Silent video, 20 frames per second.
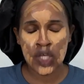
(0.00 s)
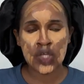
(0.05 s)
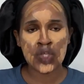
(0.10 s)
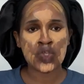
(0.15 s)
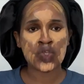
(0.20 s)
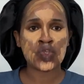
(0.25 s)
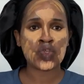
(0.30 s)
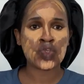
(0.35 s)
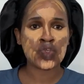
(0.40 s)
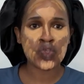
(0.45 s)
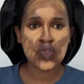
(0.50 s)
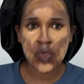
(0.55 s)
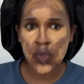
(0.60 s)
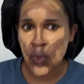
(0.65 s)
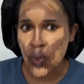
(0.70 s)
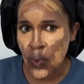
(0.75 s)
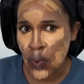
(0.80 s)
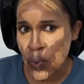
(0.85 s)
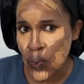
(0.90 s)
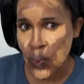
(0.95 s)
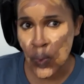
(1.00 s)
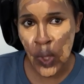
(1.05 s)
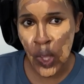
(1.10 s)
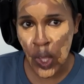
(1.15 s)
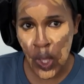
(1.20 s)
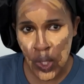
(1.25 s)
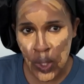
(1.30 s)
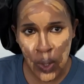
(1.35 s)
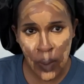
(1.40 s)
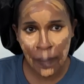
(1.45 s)
So
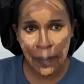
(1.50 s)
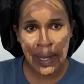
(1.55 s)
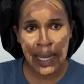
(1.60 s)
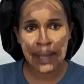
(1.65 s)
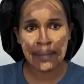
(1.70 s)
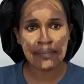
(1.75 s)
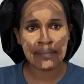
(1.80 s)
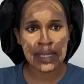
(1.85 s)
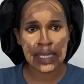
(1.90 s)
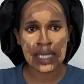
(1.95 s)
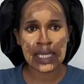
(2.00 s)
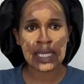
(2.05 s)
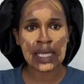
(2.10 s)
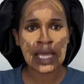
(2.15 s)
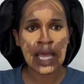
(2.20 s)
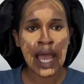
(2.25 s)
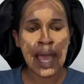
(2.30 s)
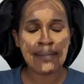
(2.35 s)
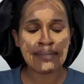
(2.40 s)
don't blame me.